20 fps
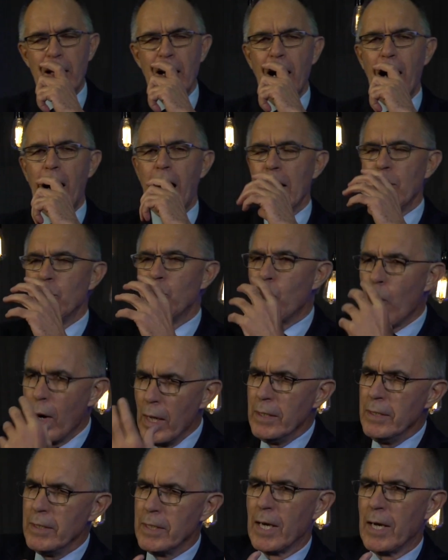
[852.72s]
I
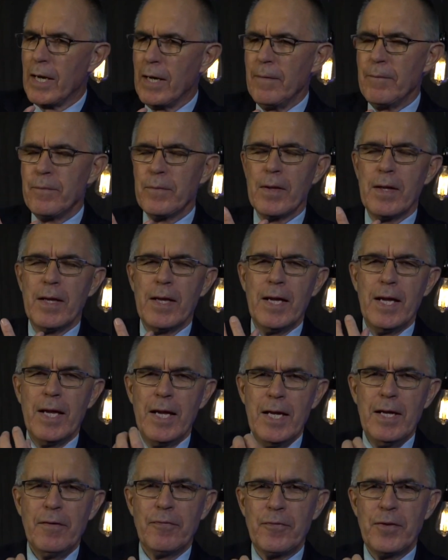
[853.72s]
wonder
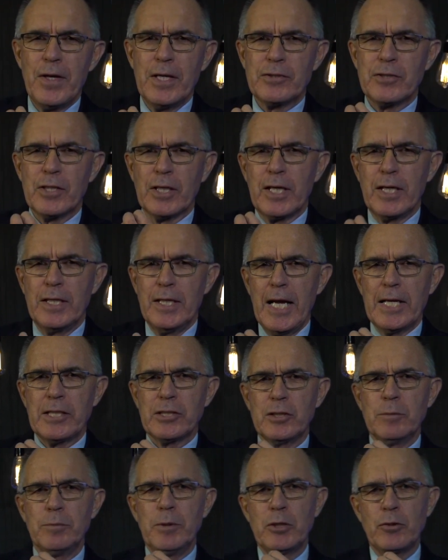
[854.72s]
if there's a
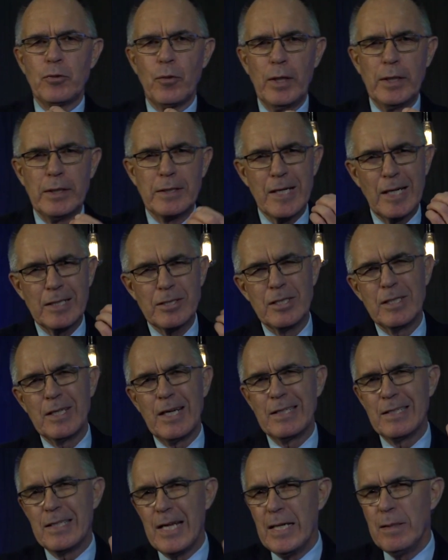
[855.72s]
connection between touching a
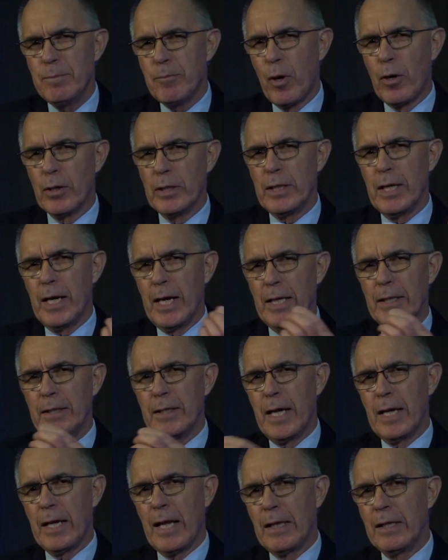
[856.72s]
dead body and
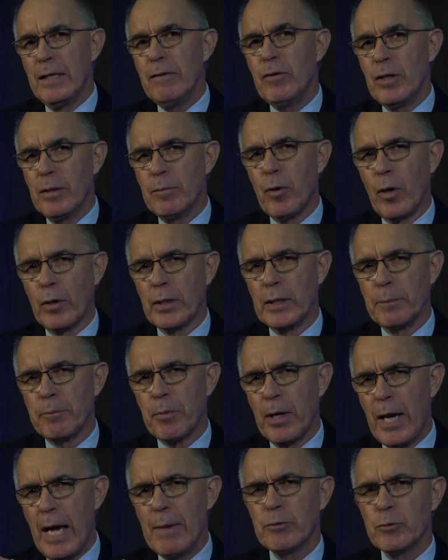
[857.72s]
then a living body.
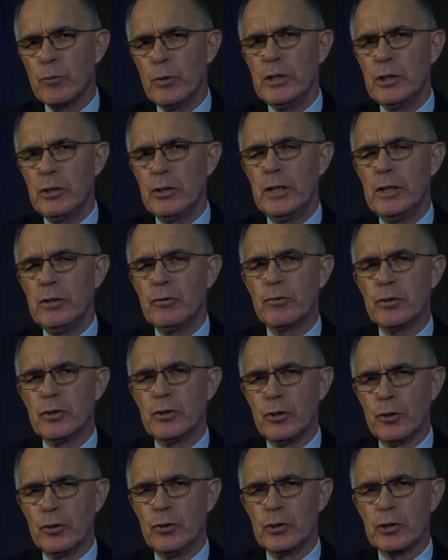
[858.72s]
Perhaps we should
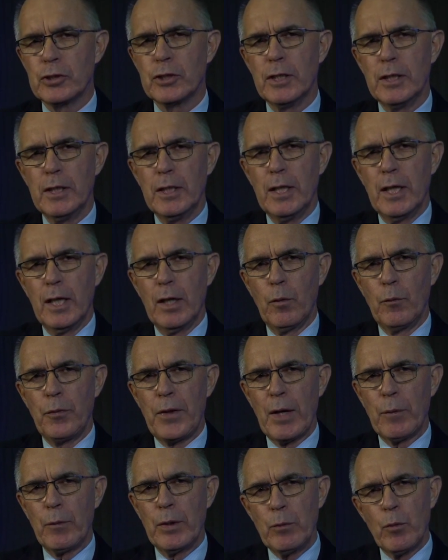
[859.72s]
introduce
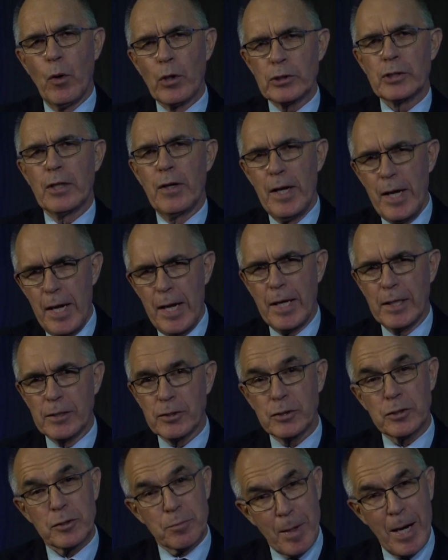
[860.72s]
that we wash our
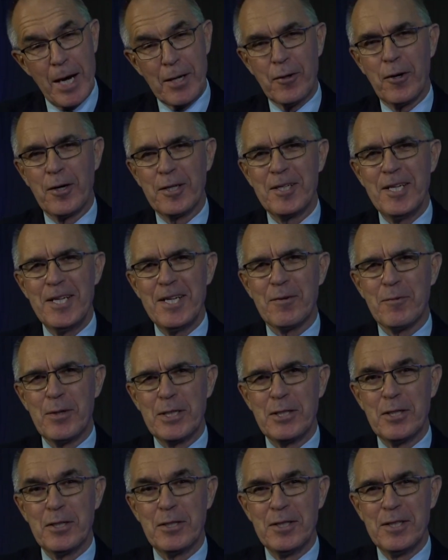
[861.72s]
hands. Smart idea when
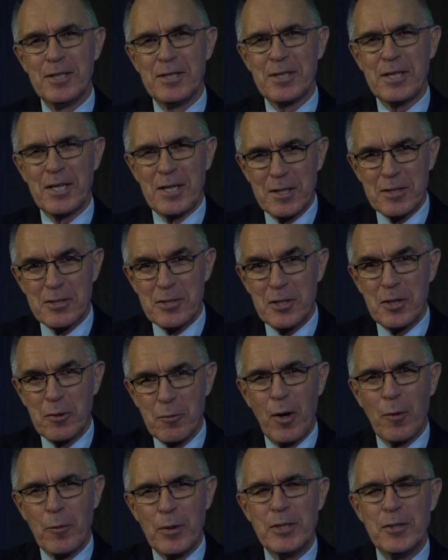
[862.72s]
you consider
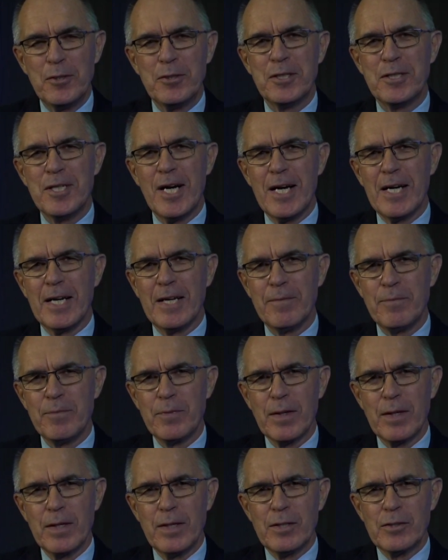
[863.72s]
what we do today.
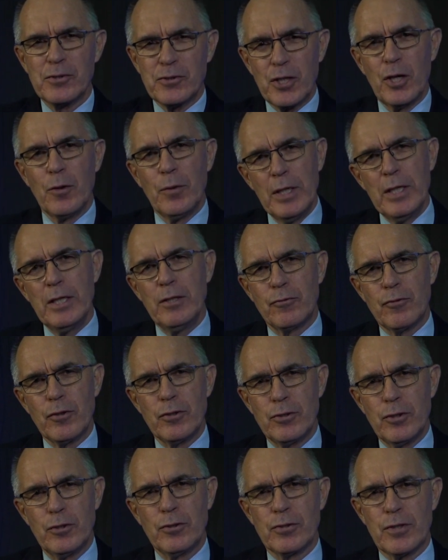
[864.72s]
So he
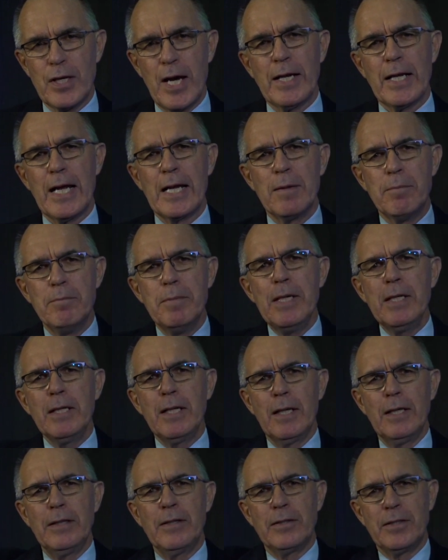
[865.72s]
introduced that, and
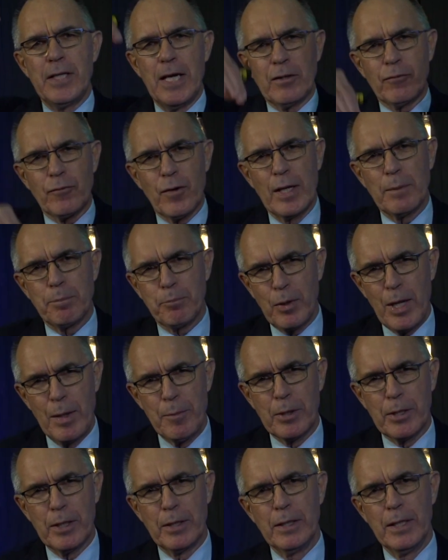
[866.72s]
immediately the death rate
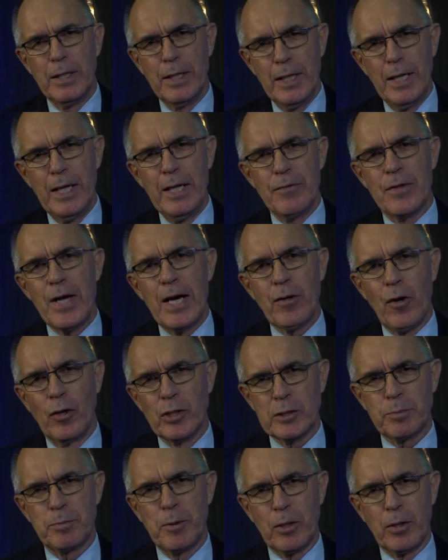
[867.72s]
plummeted in that
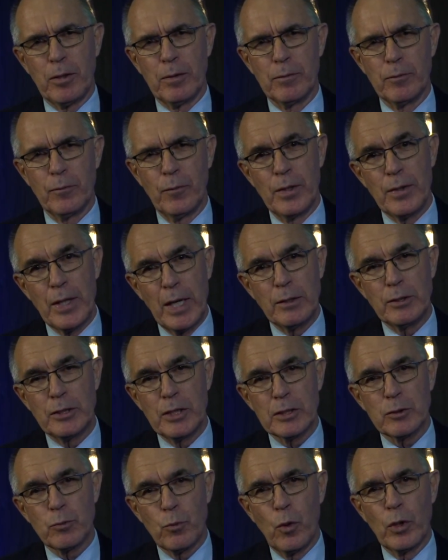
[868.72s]
hospital when they
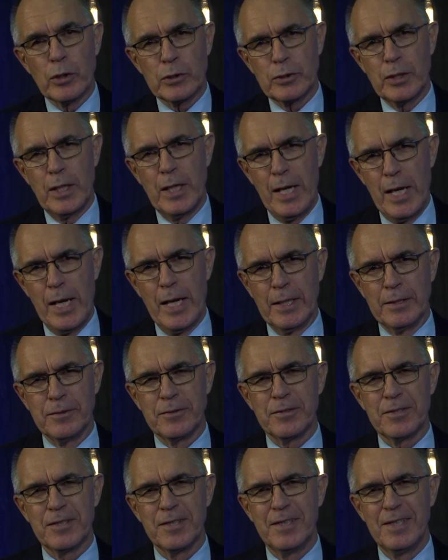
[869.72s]
just washed their
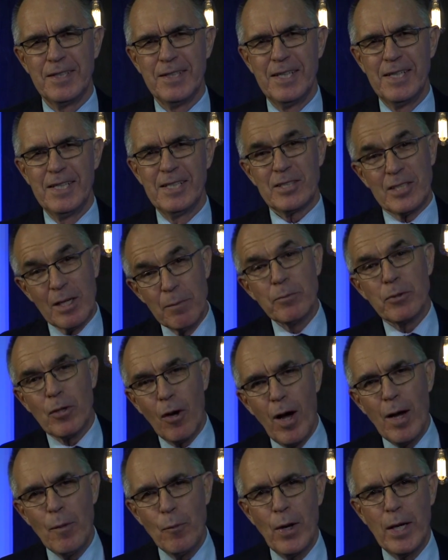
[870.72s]
hands. Some
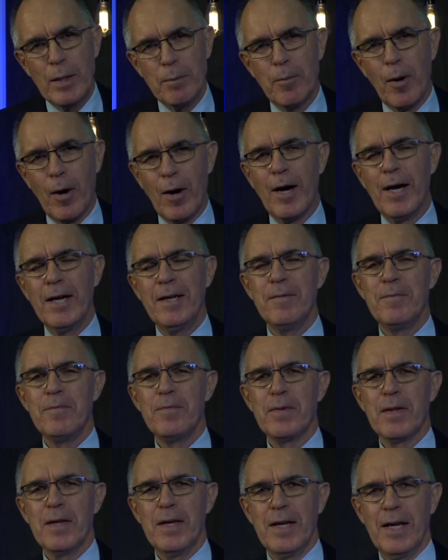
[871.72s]
time went by
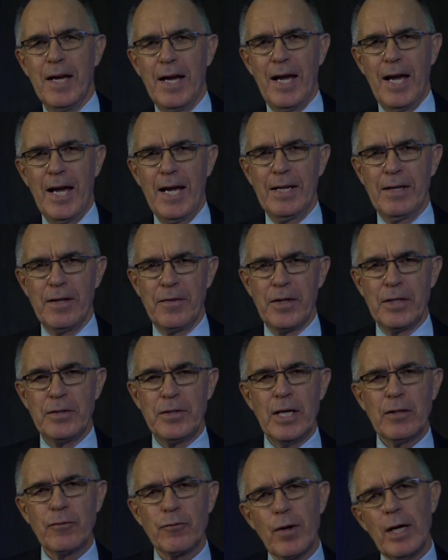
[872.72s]
and the
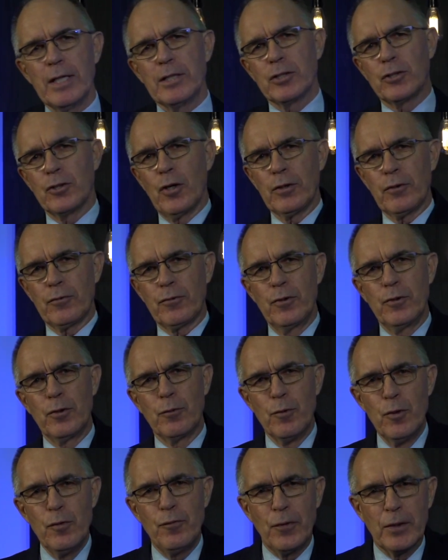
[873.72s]
death rate shot through the
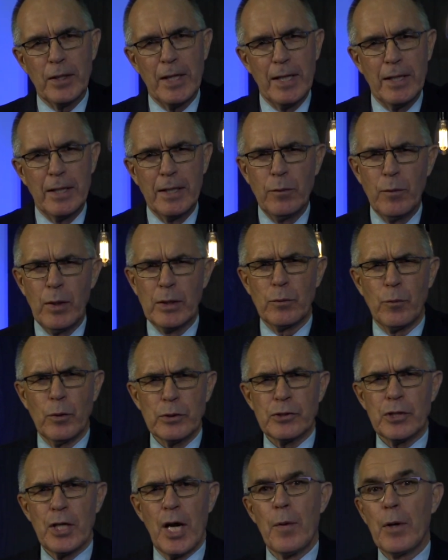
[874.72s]
roof again, and he wondered,
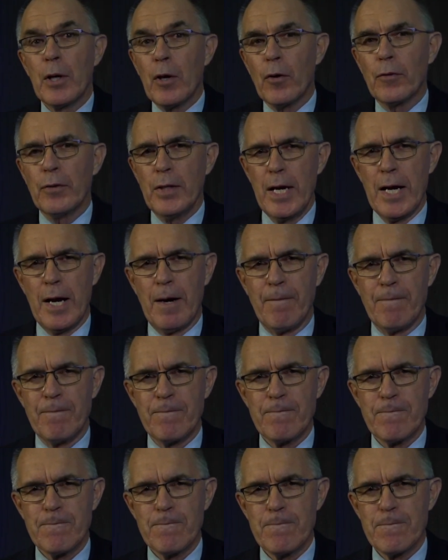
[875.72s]
what's going on now?
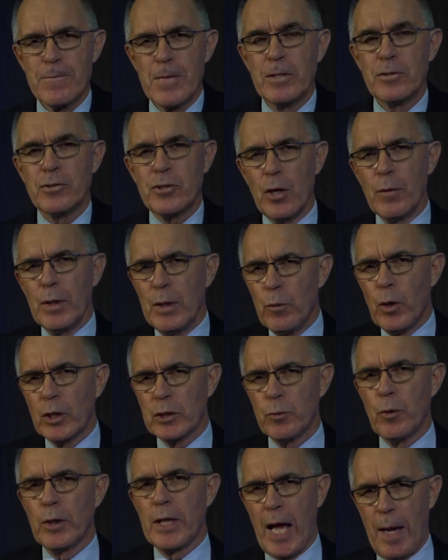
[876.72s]
So he
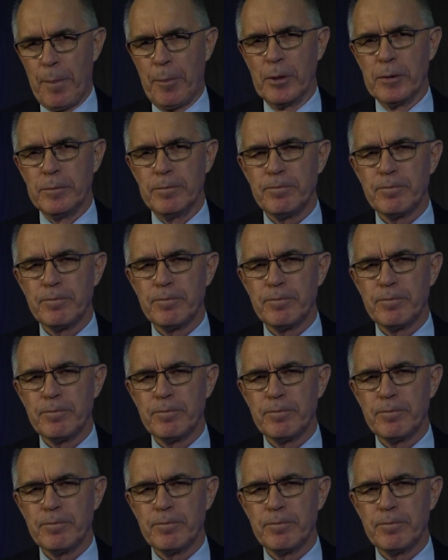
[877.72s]
watched what happened.